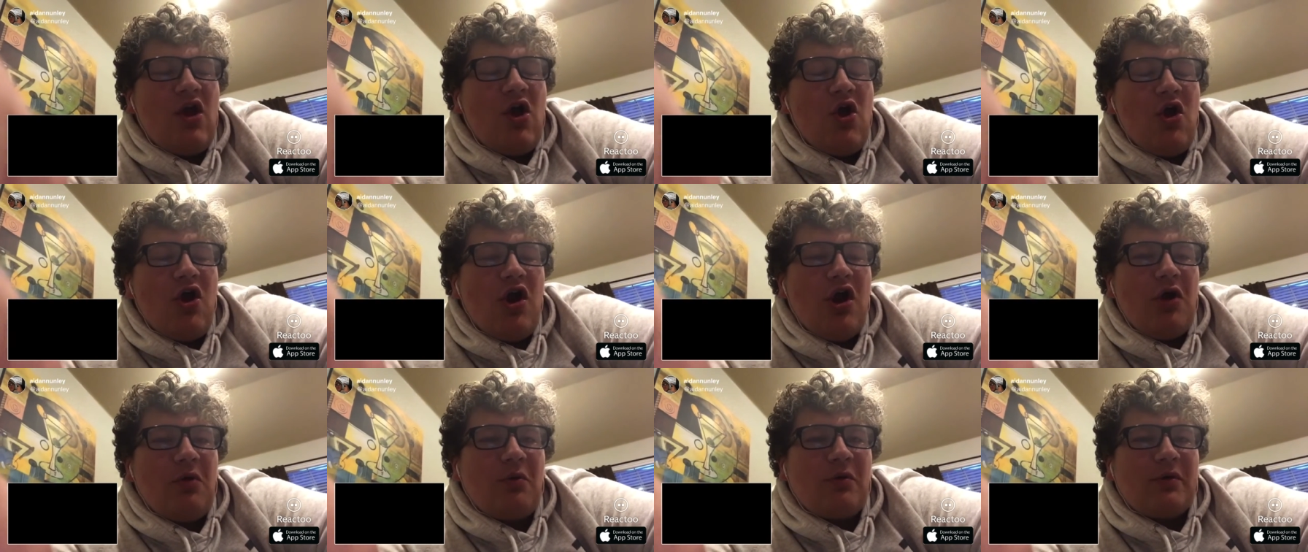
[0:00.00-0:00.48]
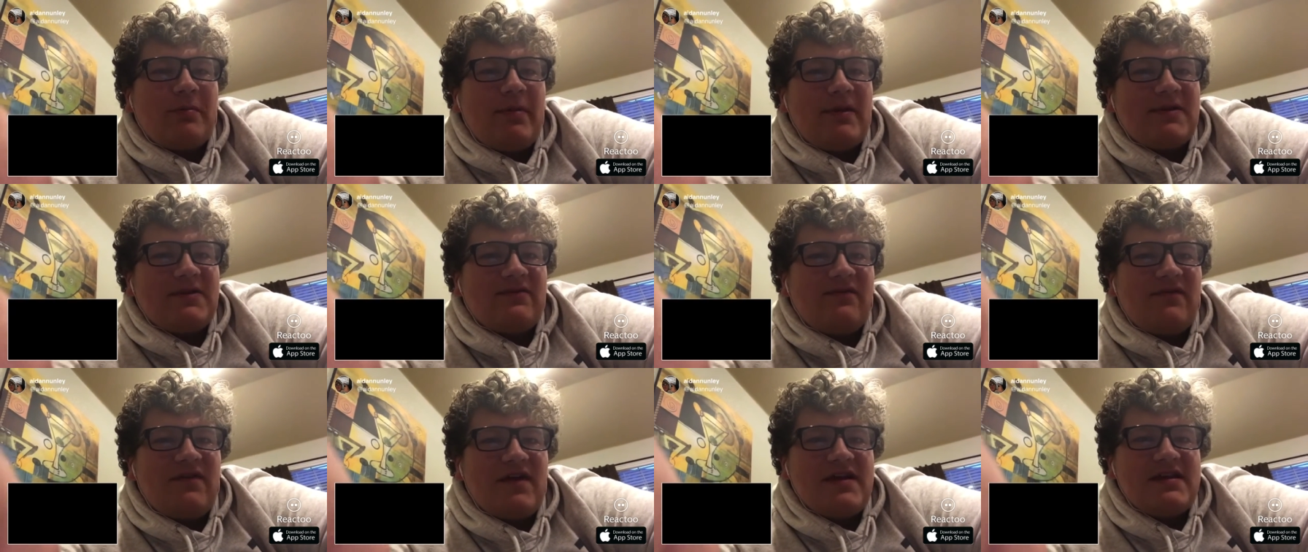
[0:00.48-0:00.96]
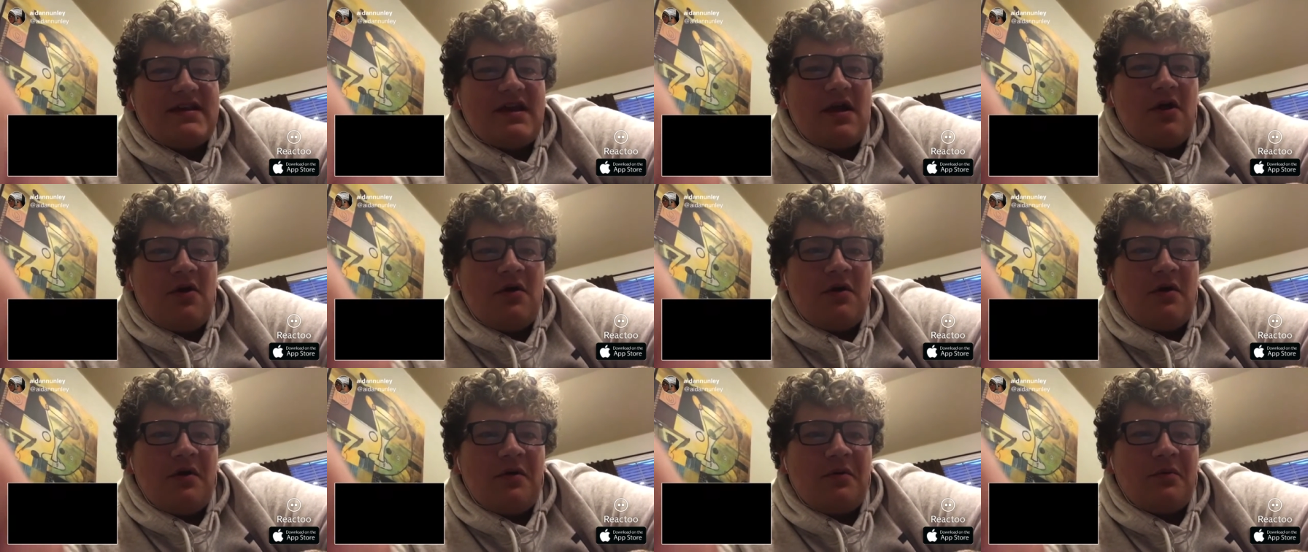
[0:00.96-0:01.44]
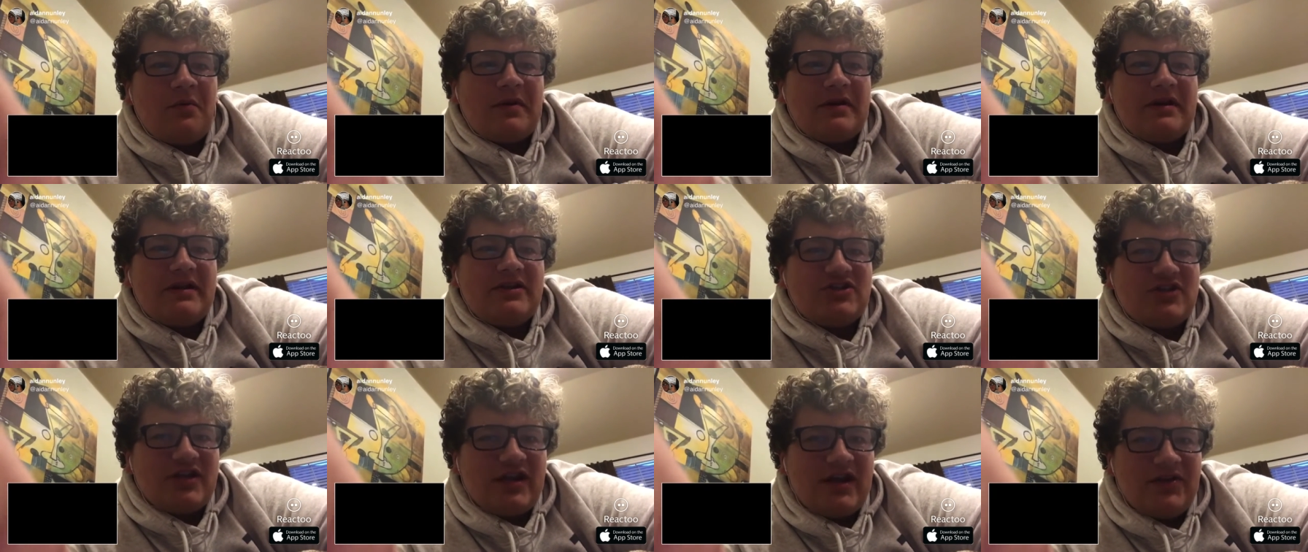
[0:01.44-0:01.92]
and we're about to find out. And we're going
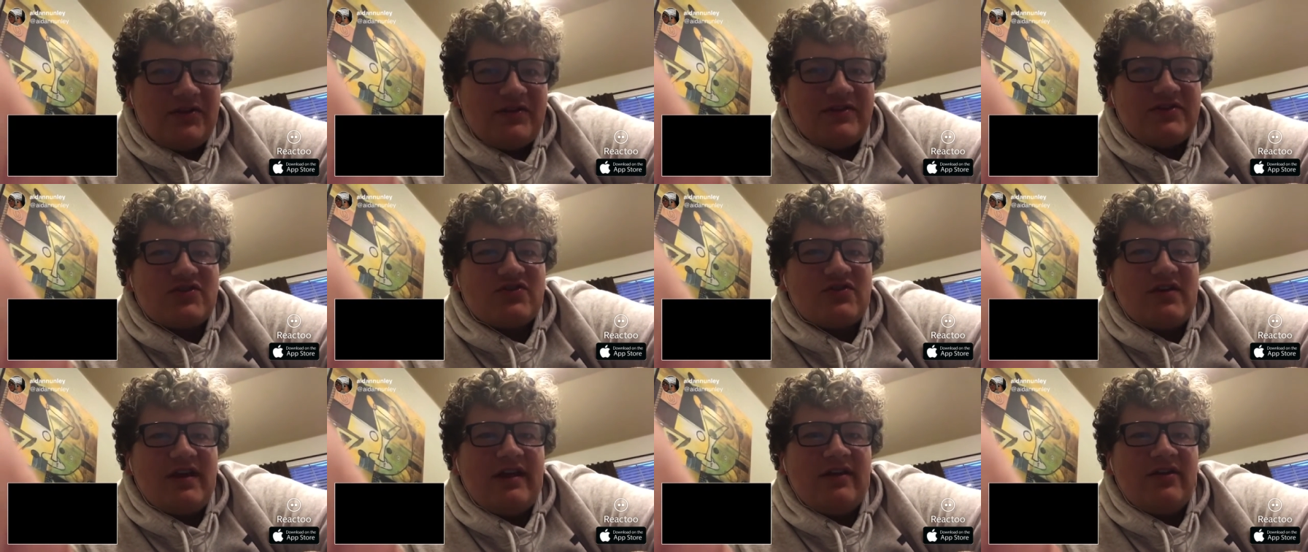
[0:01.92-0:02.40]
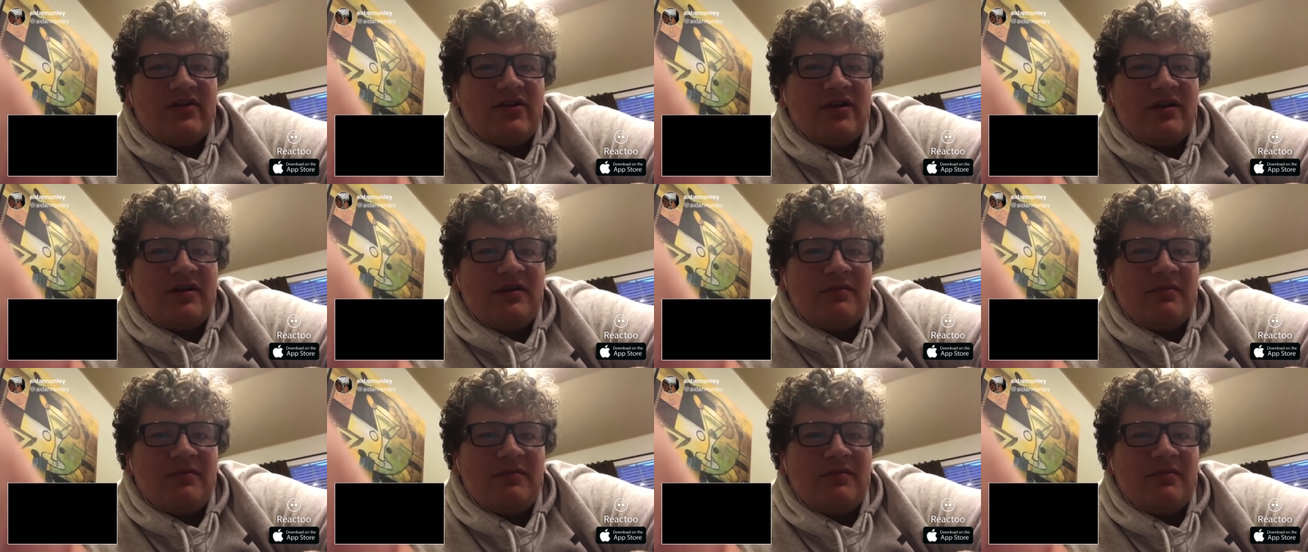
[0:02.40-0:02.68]
to check out this trailer.